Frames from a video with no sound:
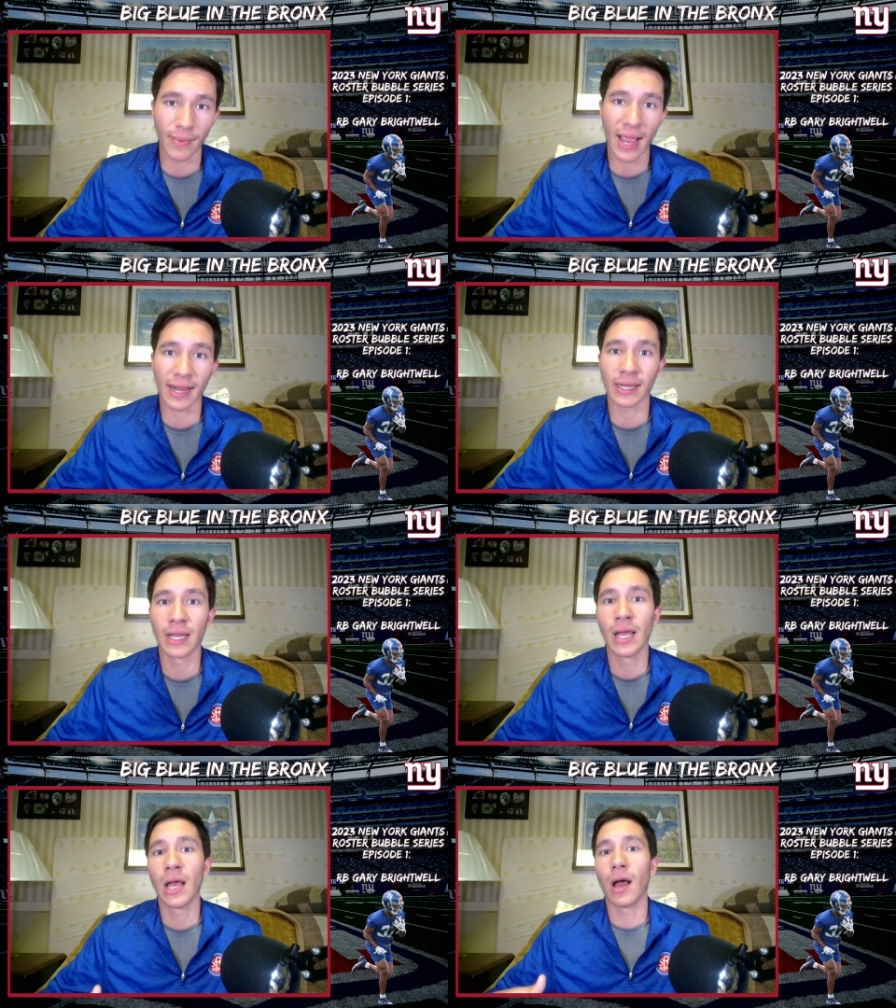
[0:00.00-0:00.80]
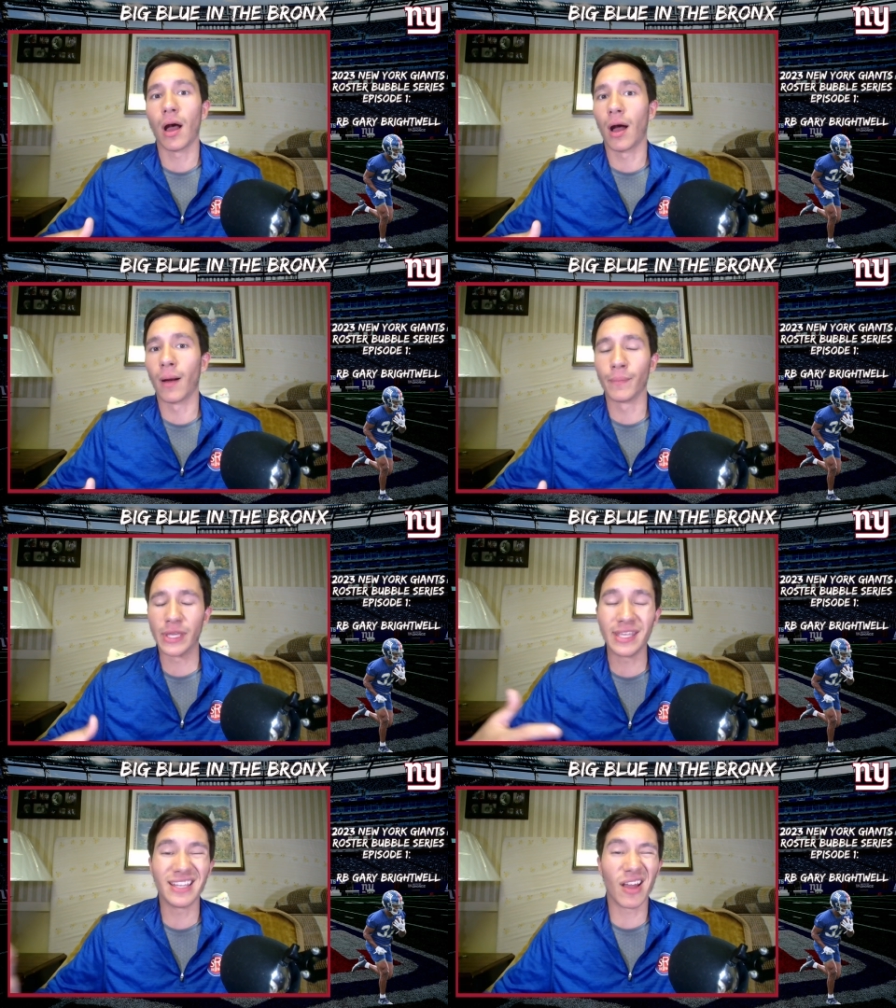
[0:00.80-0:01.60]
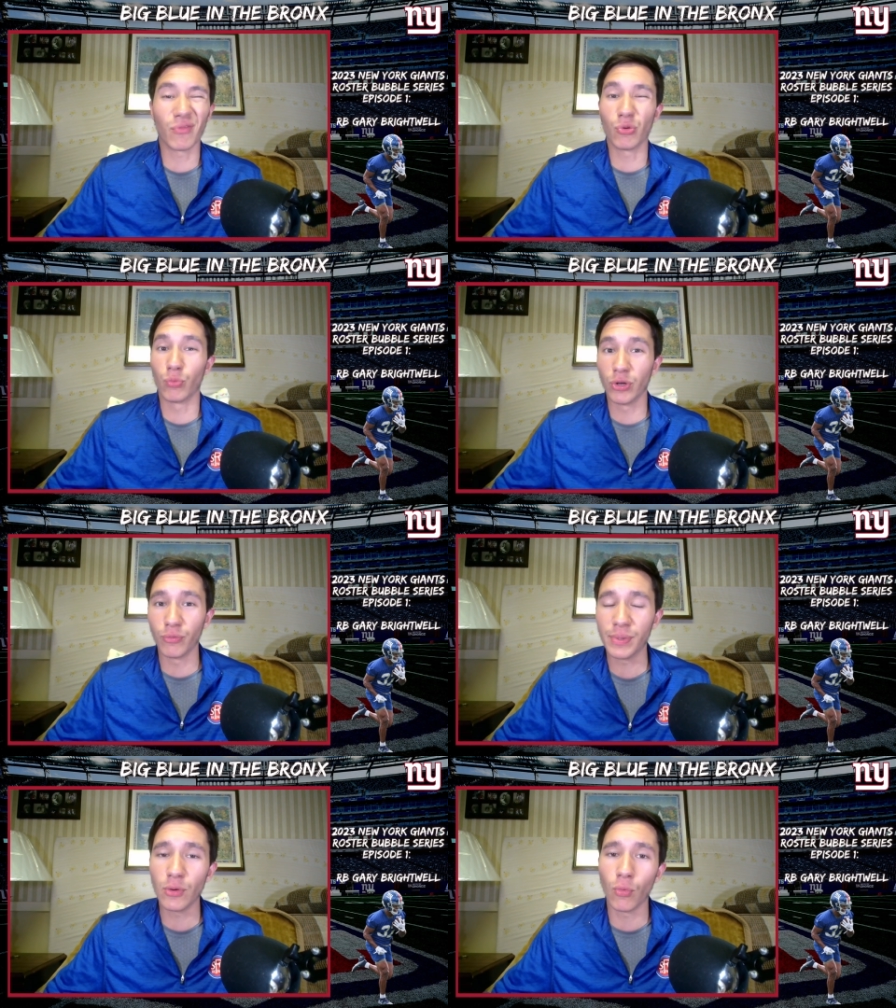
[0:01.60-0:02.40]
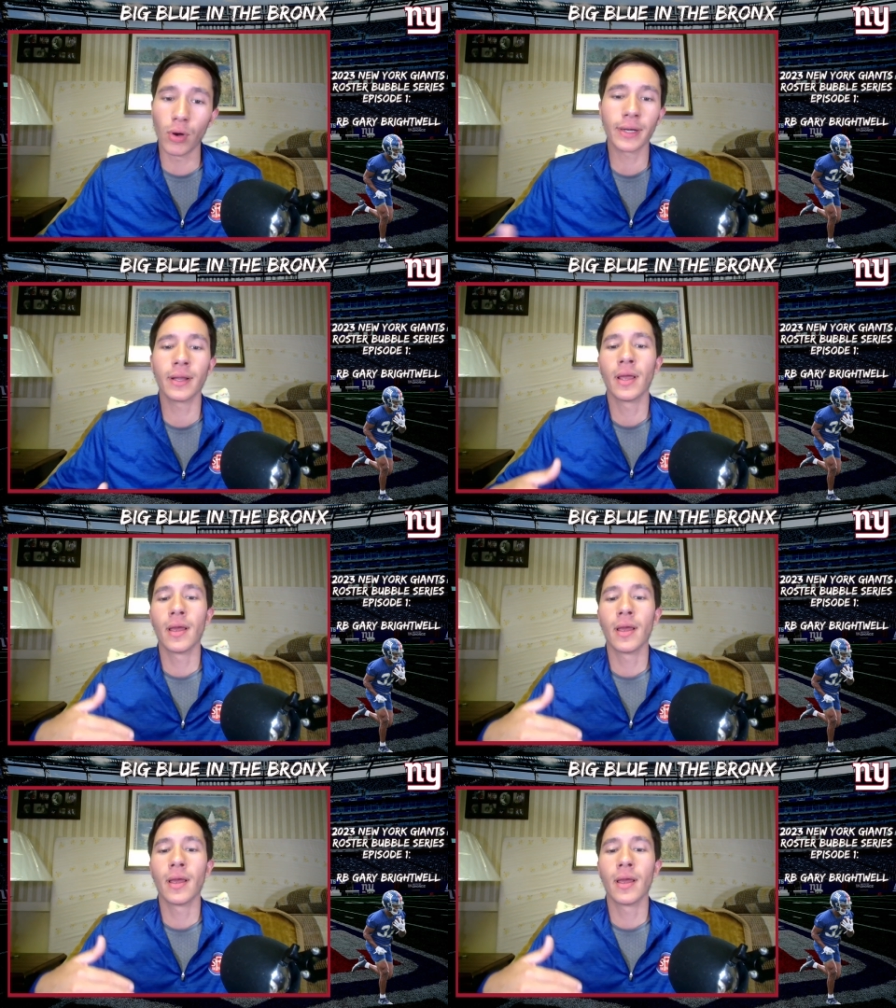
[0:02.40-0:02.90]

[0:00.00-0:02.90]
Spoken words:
back. He never will be one.